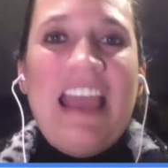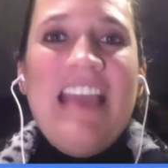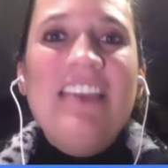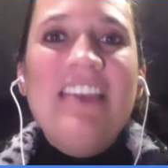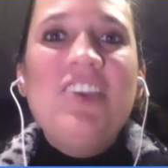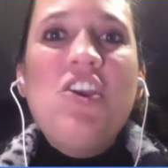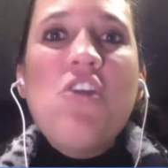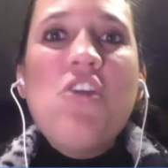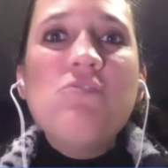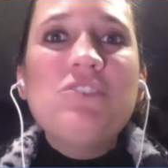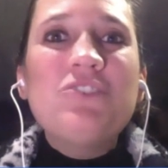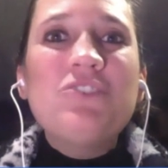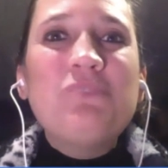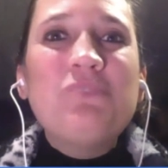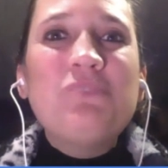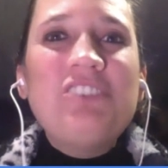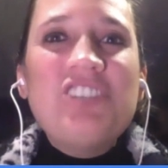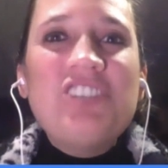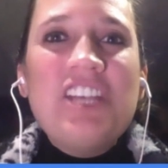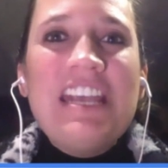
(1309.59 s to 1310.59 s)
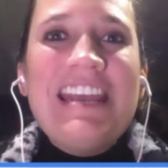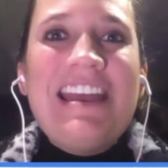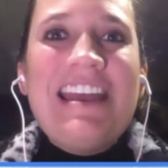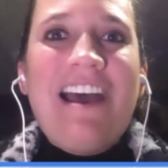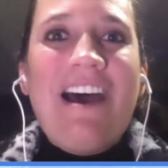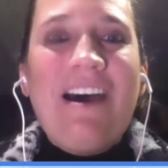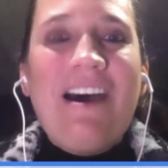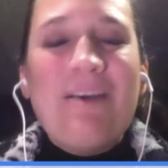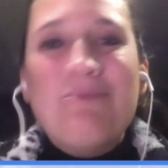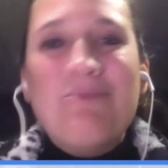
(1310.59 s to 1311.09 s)
You know, switching it
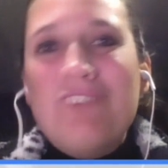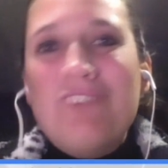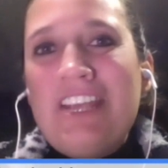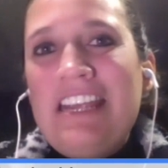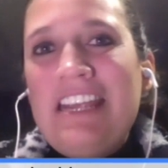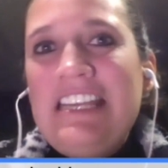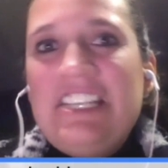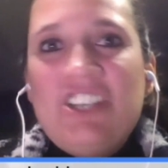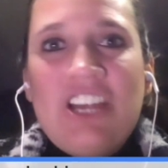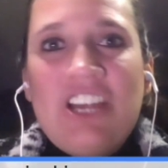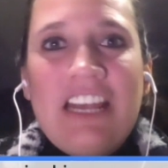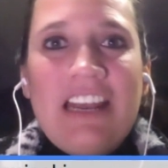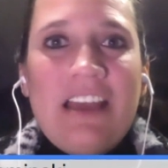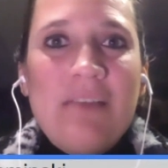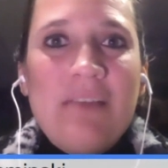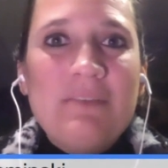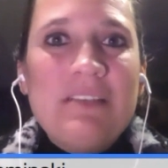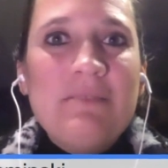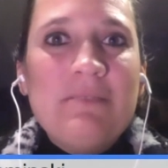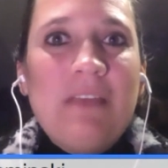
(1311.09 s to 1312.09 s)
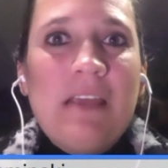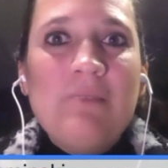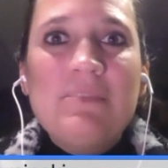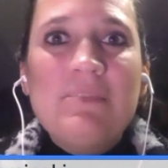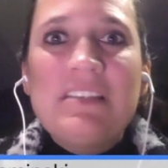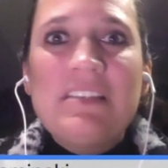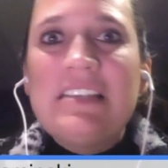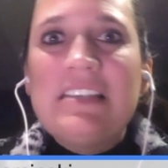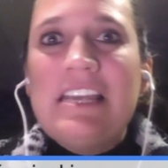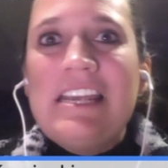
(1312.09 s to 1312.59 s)
up, changing it up. Sometimes
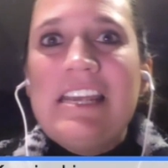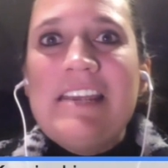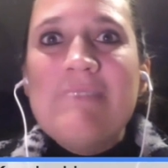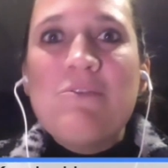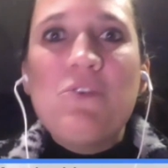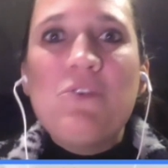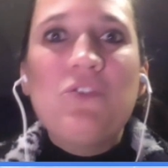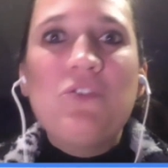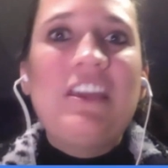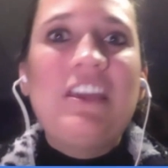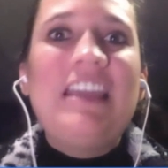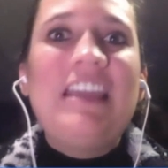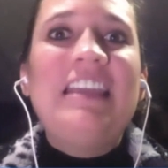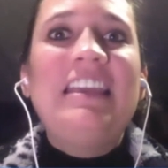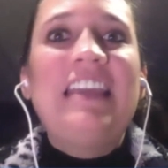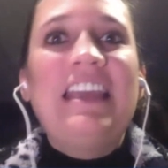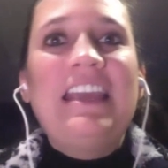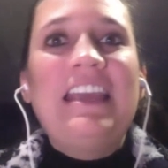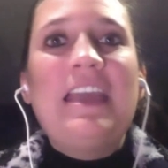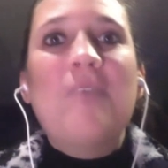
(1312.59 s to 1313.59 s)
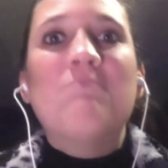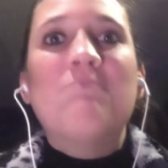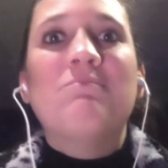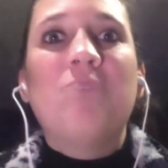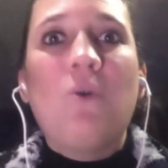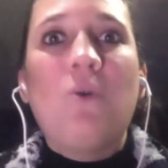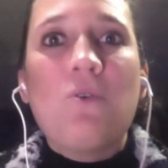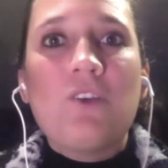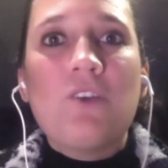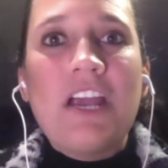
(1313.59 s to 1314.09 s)
the same old thing can get
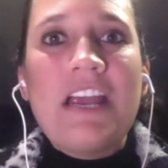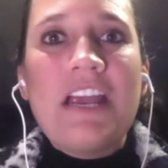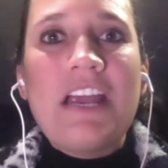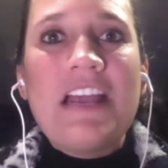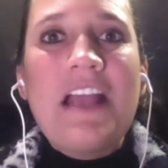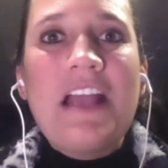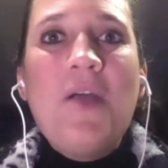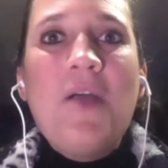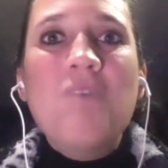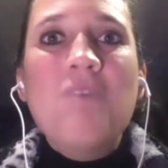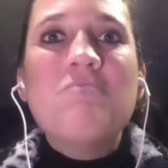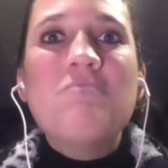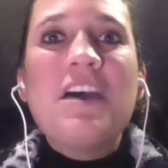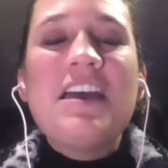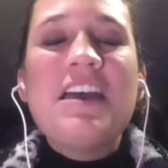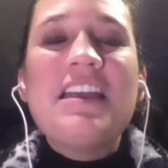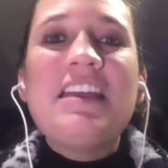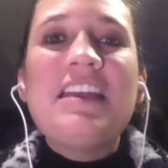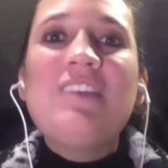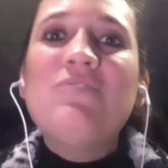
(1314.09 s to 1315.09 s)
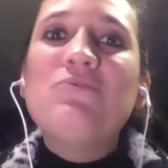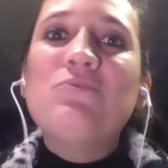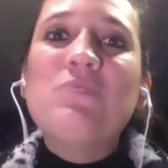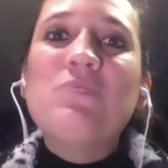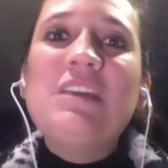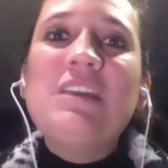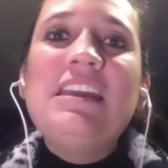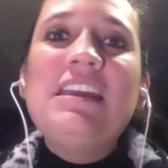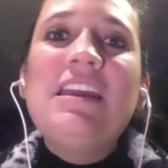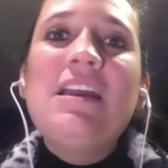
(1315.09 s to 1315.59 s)
boring. But if
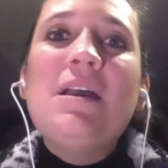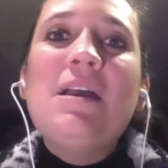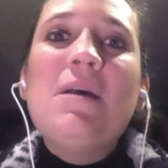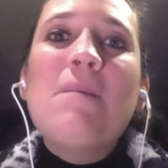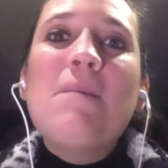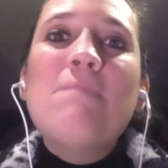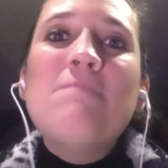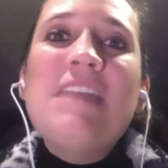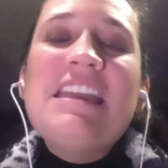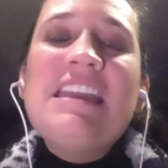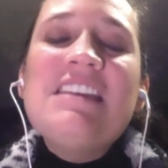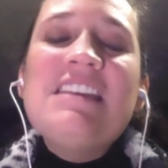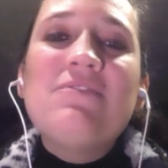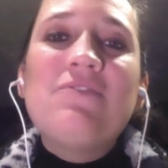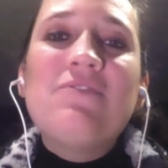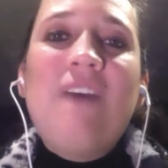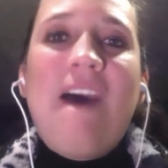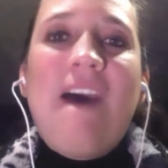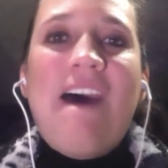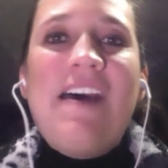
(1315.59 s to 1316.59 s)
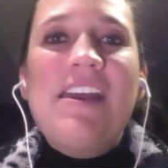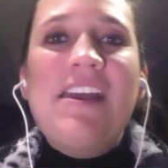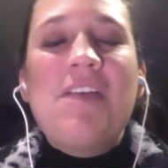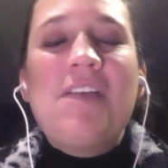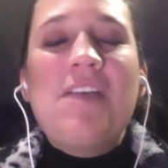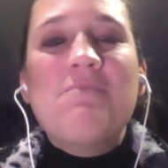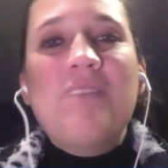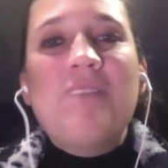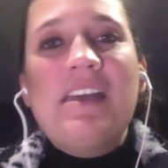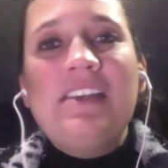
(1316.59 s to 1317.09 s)
we make it fun
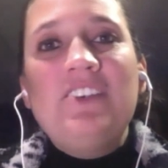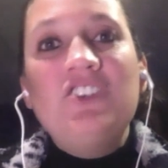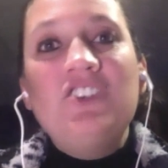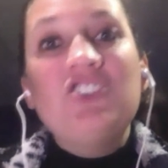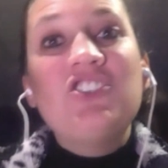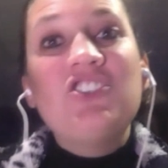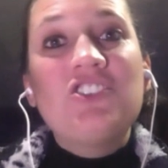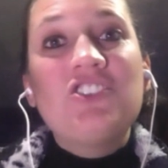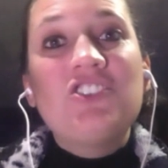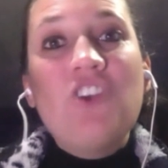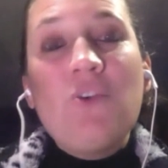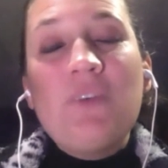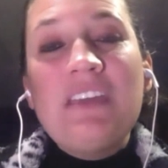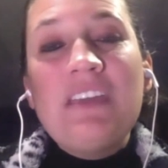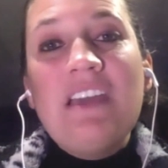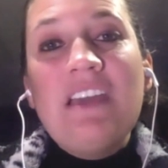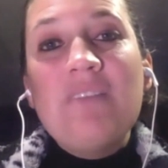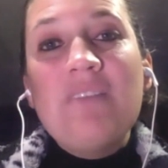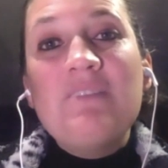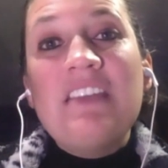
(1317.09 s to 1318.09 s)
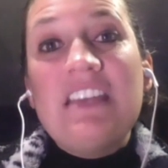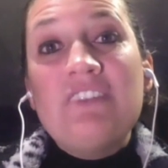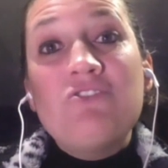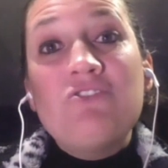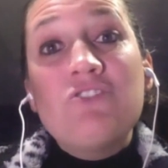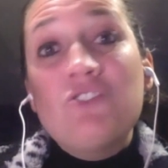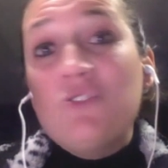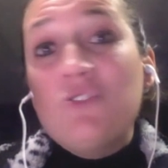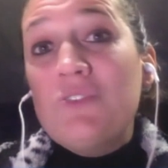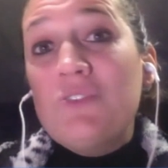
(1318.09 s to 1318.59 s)
by showing them and
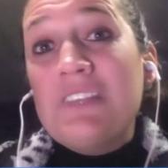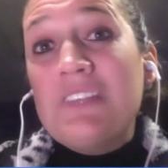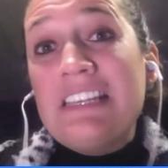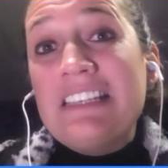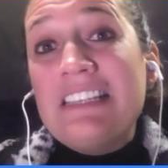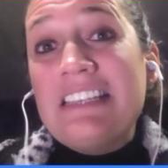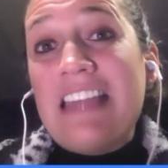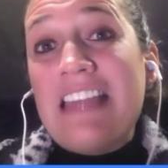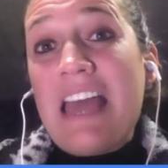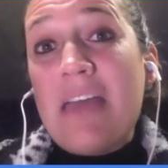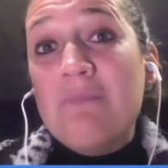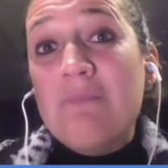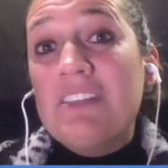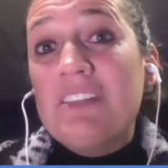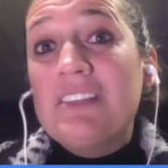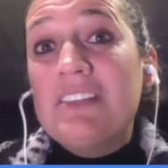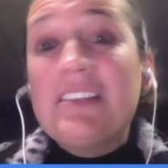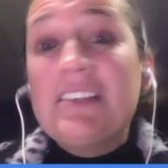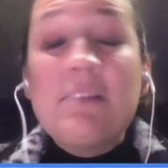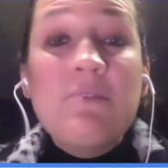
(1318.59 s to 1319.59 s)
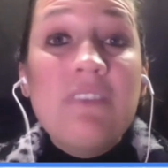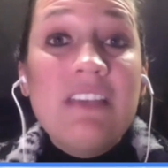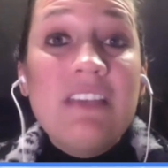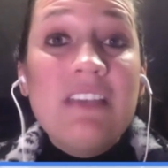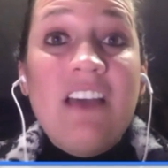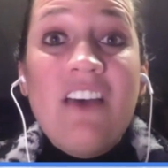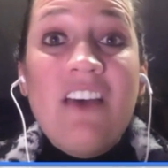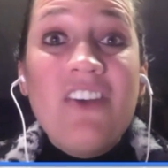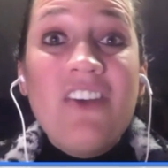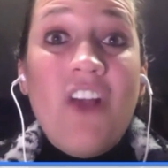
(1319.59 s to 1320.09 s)
introducing them to some of these
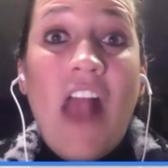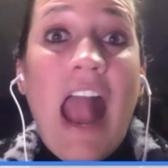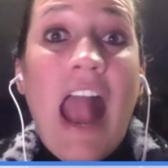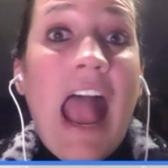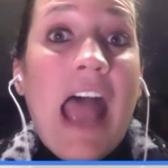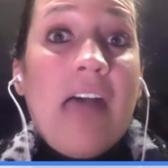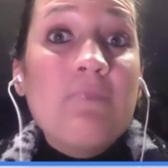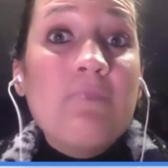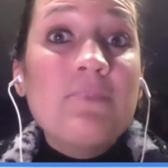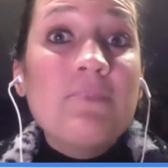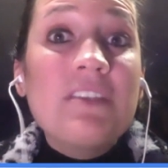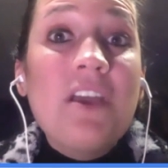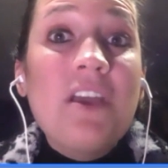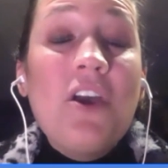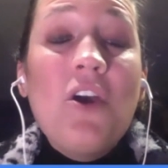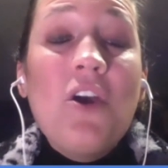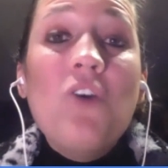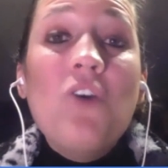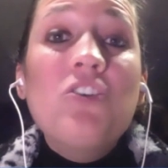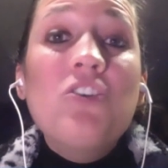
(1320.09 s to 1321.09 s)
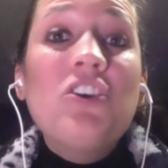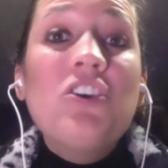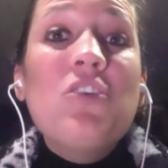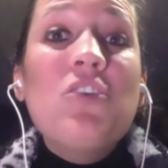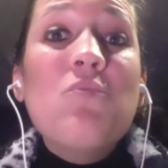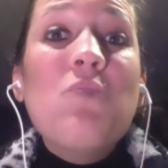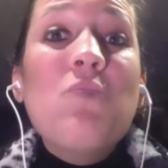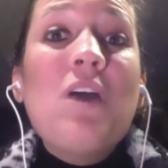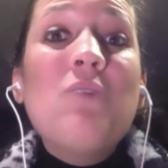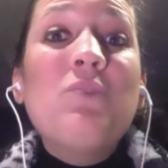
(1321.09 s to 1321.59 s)
other apps, you know what?